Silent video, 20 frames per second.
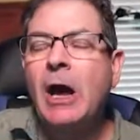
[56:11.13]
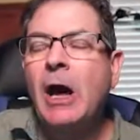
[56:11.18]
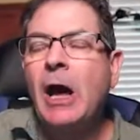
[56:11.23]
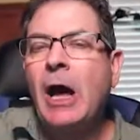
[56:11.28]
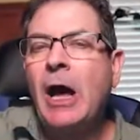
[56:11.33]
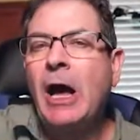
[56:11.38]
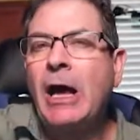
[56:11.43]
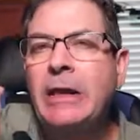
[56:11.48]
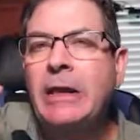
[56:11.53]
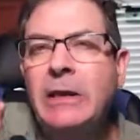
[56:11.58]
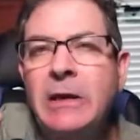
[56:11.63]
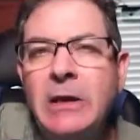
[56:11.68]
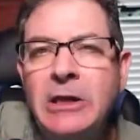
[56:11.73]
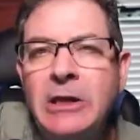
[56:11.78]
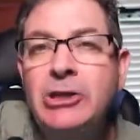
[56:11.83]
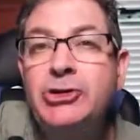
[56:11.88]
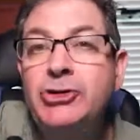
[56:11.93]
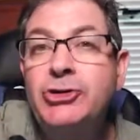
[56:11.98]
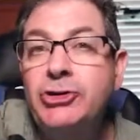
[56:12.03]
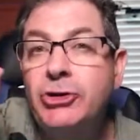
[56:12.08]
I
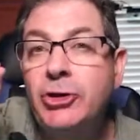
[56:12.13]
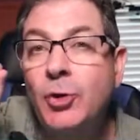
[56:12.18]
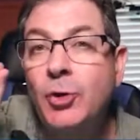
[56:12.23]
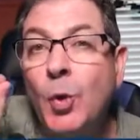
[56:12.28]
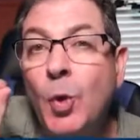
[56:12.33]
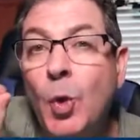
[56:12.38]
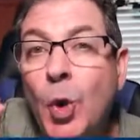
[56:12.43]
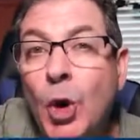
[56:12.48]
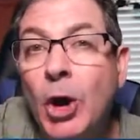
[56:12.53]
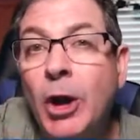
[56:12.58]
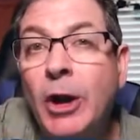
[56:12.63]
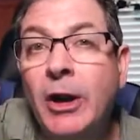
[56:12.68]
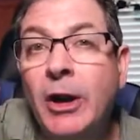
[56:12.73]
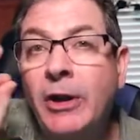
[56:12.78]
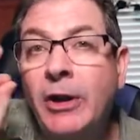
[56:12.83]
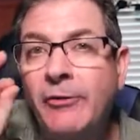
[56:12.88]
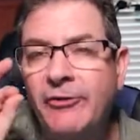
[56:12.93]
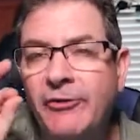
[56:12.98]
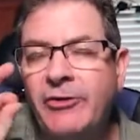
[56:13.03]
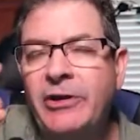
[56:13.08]
need you to work
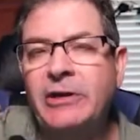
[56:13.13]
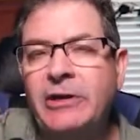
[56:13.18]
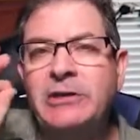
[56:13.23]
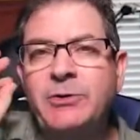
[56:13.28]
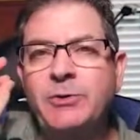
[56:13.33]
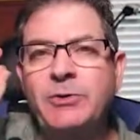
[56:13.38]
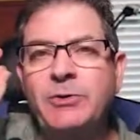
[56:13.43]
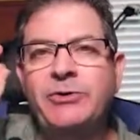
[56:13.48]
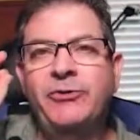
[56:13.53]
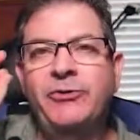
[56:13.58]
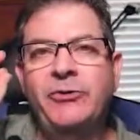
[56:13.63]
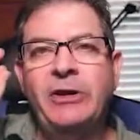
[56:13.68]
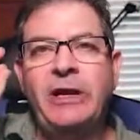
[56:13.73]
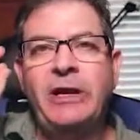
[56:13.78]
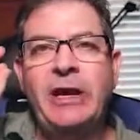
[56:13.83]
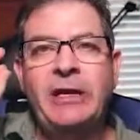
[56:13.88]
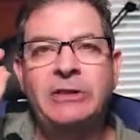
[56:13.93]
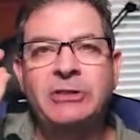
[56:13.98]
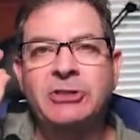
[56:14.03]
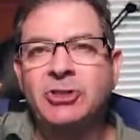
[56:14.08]
continuously
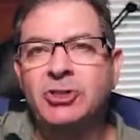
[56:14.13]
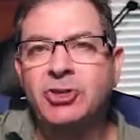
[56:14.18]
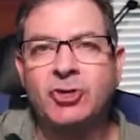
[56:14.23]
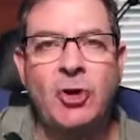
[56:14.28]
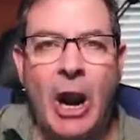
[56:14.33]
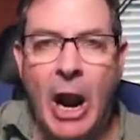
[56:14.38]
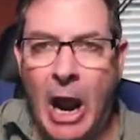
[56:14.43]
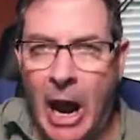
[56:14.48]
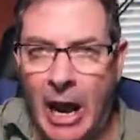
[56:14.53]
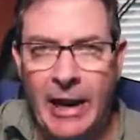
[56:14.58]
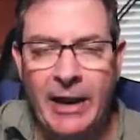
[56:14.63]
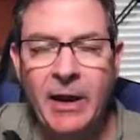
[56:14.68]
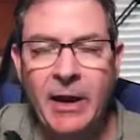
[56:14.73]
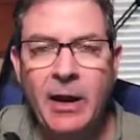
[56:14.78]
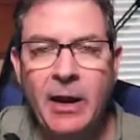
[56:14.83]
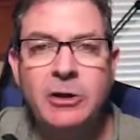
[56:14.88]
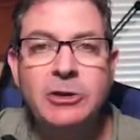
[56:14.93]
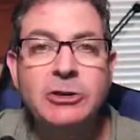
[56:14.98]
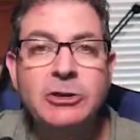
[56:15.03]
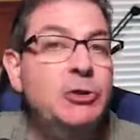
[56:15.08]
and try.
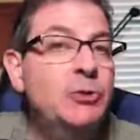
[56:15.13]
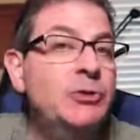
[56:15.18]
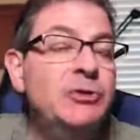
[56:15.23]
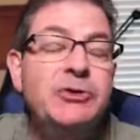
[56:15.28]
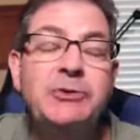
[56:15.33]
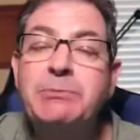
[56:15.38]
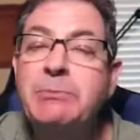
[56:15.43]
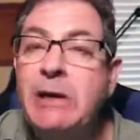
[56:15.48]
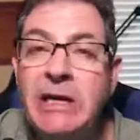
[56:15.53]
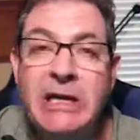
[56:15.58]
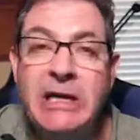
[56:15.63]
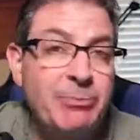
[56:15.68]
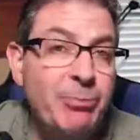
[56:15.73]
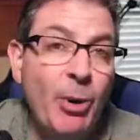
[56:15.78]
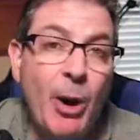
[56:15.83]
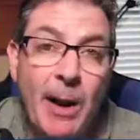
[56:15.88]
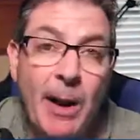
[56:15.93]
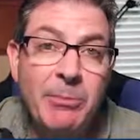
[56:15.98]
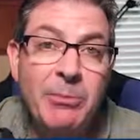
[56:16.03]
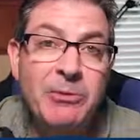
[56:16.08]
Do as many
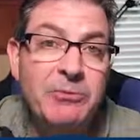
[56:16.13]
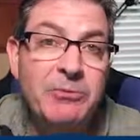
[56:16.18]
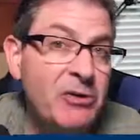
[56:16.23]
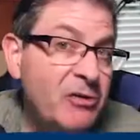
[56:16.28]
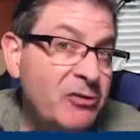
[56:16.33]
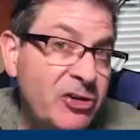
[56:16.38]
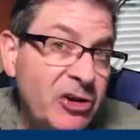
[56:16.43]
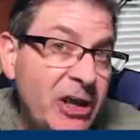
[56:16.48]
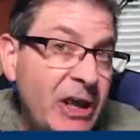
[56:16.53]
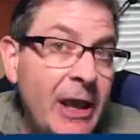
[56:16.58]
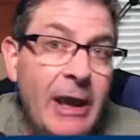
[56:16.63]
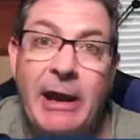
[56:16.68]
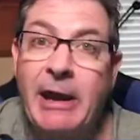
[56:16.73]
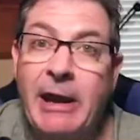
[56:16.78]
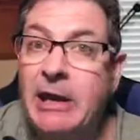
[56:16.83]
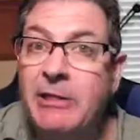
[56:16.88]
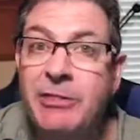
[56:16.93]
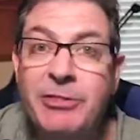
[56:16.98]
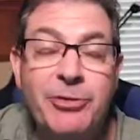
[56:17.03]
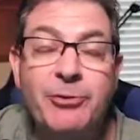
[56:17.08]
problems as you can
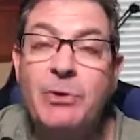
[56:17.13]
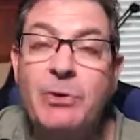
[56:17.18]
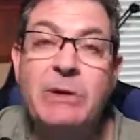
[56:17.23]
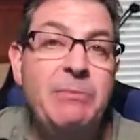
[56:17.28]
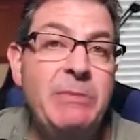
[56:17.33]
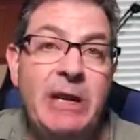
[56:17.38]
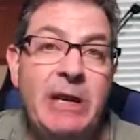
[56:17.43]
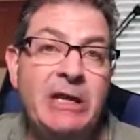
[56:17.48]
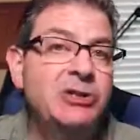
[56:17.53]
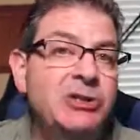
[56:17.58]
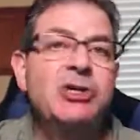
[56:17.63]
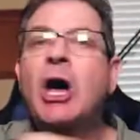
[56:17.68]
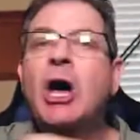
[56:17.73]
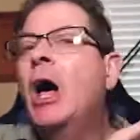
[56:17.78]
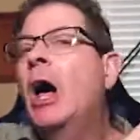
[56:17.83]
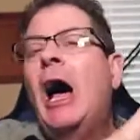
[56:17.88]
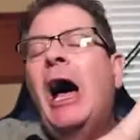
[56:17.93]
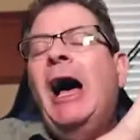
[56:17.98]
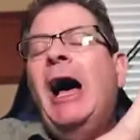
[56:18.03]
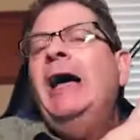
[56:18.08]
in three minutes.
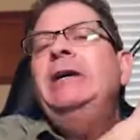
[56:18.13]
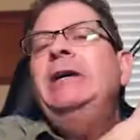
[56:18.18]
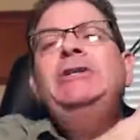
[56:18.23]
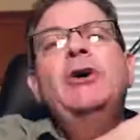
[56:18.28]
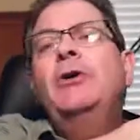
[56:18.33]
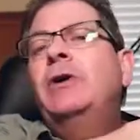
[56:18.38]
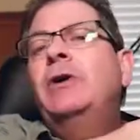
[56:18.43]
I don't